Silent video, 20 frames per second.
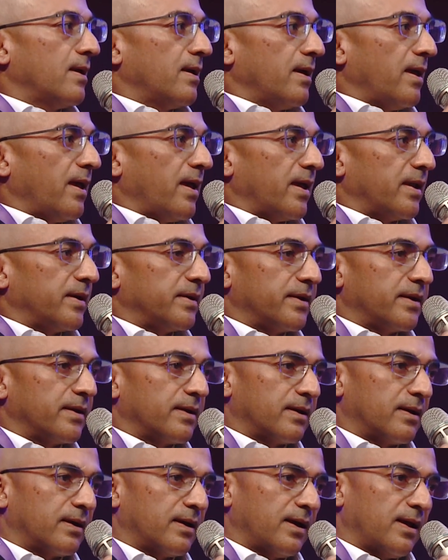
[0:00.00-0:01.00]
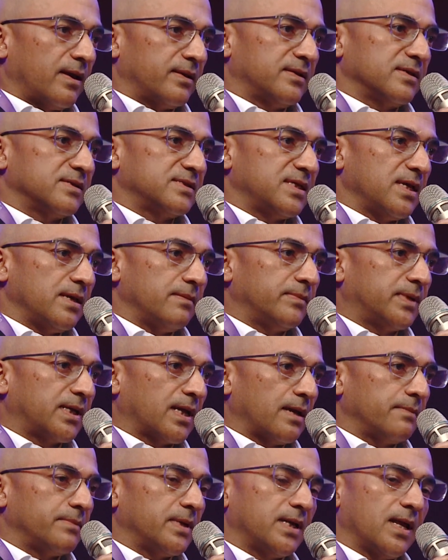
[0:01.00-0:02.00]
And at the same
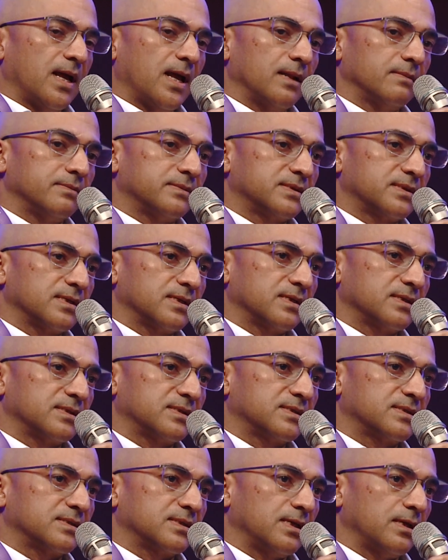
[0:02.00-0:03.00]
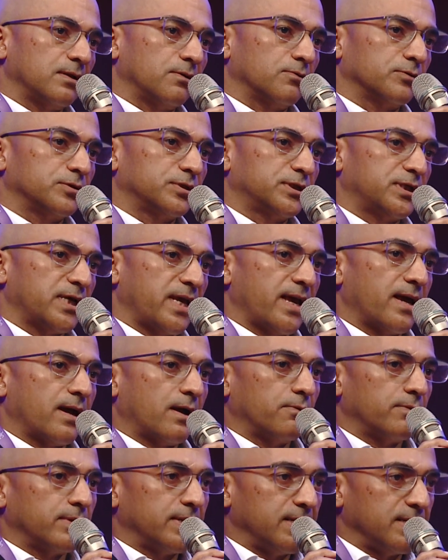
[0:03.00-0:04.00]
time, it helps us, share
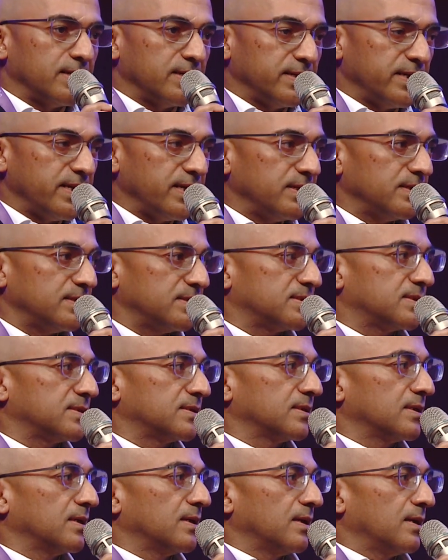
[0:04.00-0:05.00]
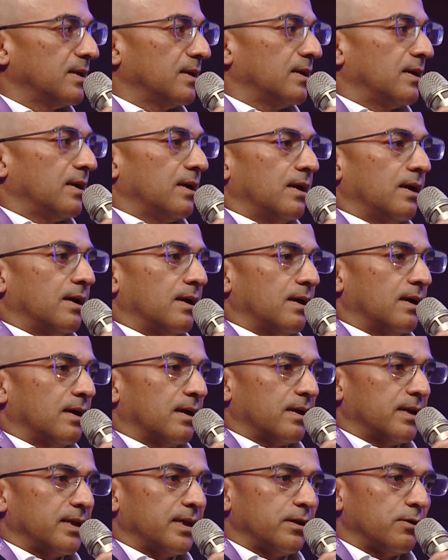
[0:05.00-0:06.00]
our learnings,
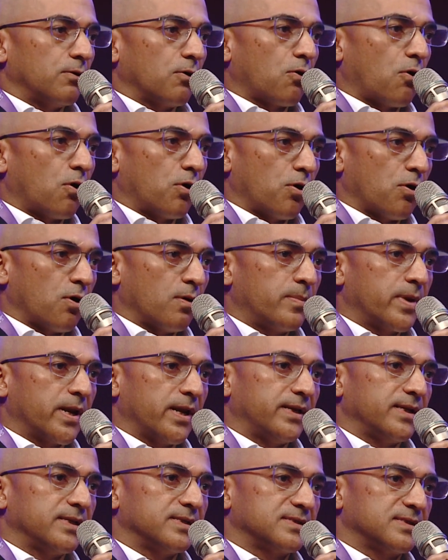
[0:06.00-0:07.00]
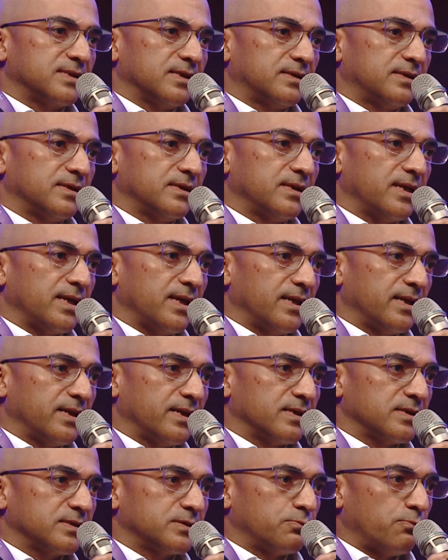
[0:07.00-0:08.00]
collaborate in certain
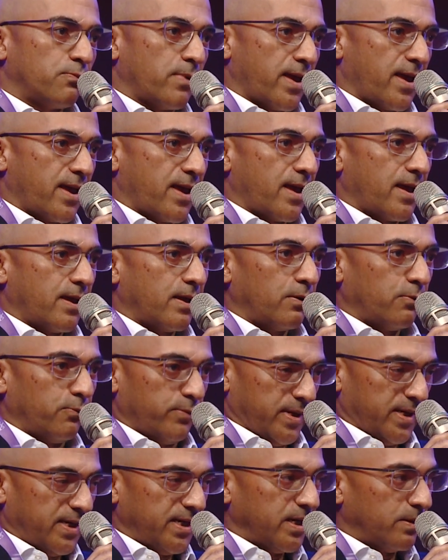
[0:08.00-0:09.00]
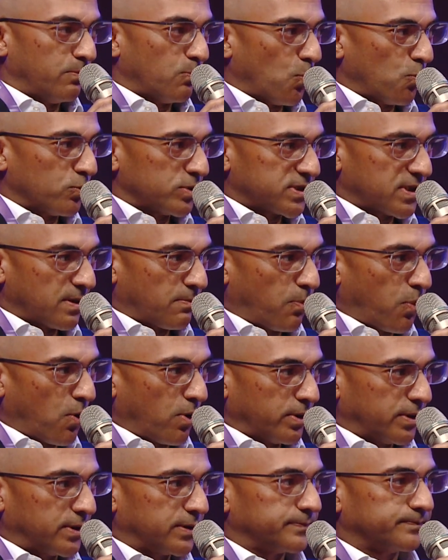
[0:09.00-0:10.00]
areas where we need more
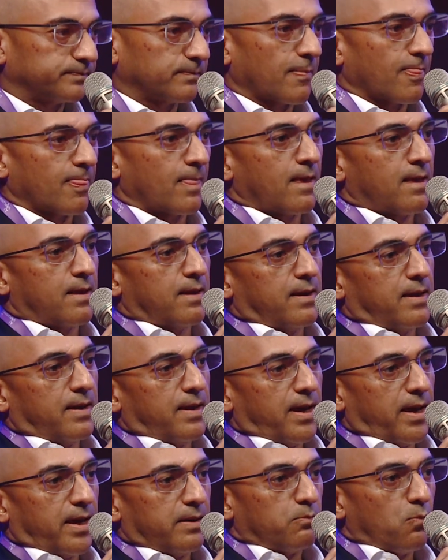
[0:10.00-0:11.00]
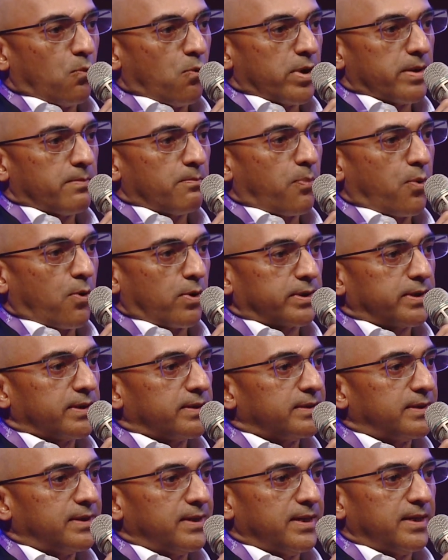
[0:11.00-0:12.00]
support. And more
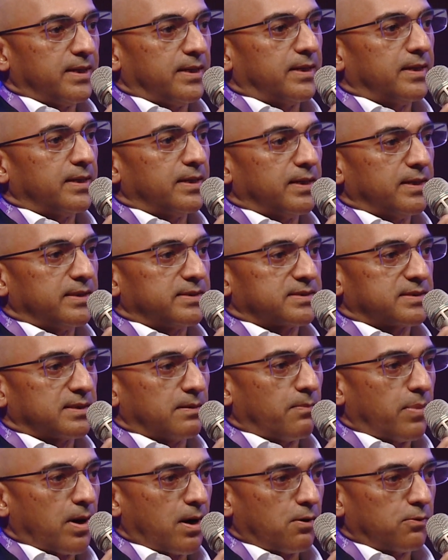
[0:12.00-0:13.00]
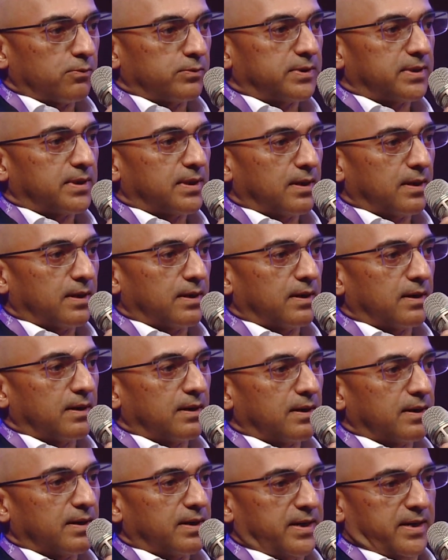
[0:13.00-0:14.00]
importantly, it's about
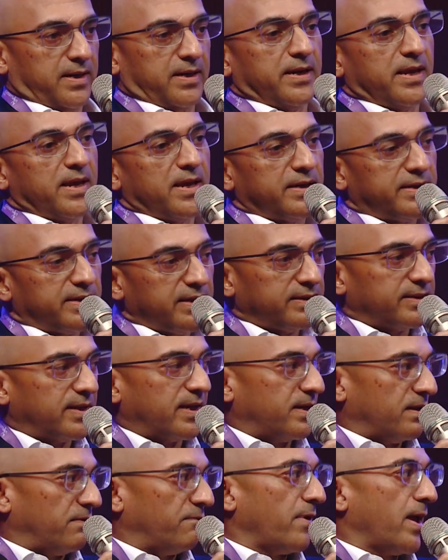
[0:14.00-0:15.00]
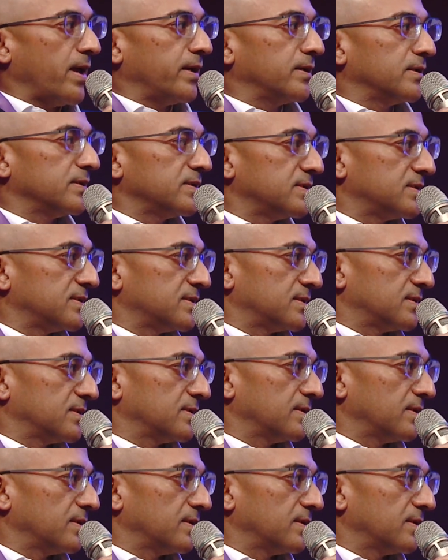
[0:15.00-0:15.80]
creating that awareness.